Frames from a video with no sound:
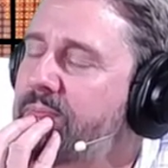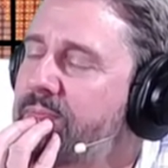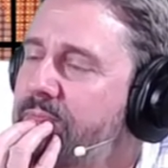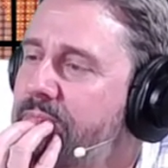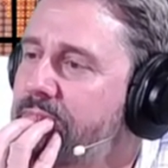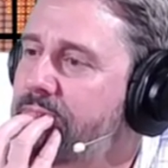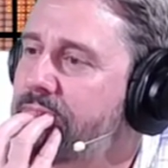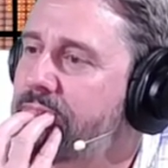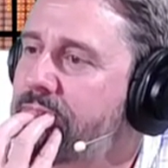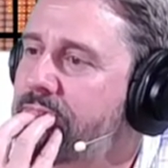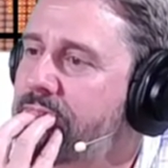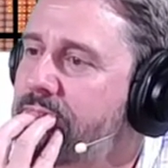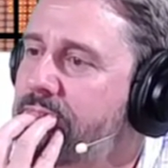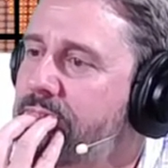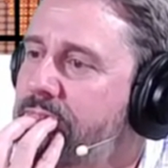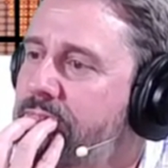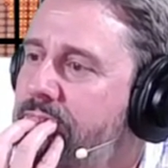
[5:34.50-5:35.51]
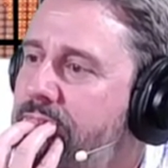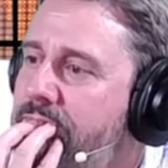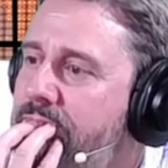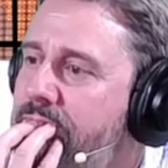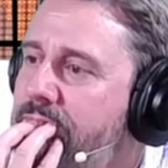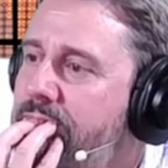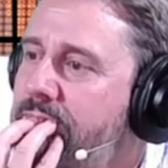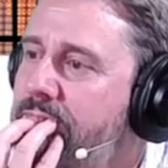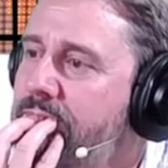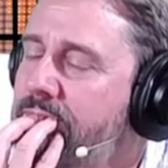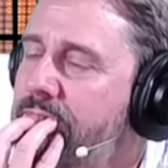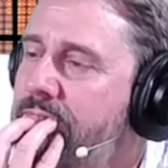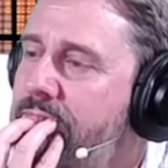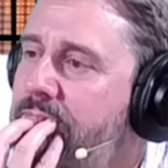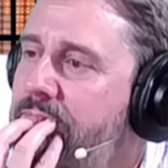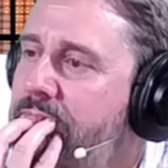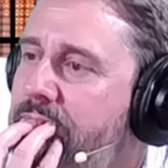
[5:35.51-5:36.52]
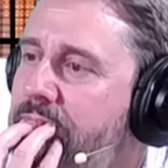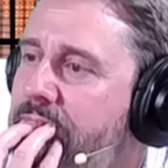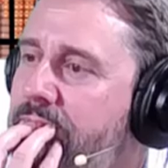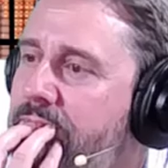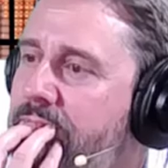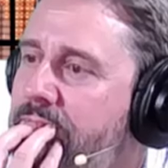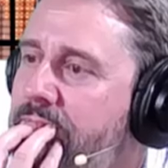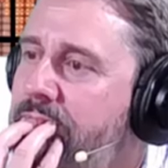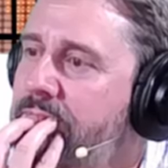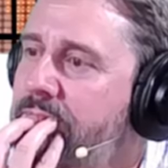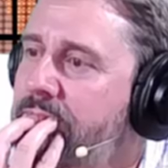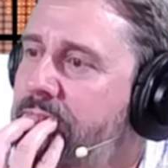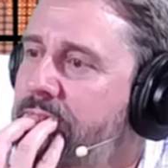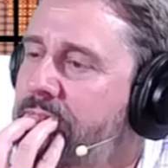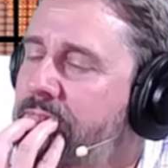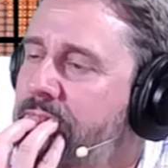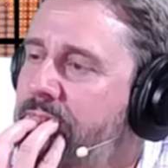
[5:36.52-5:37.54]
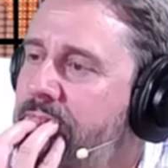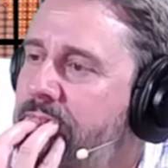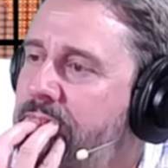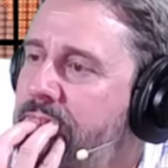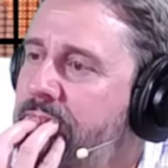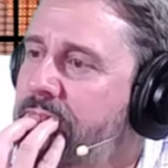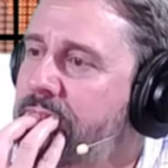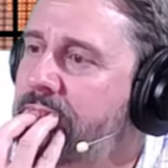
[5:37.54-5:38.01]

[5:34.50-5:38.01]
The person shown says nothing.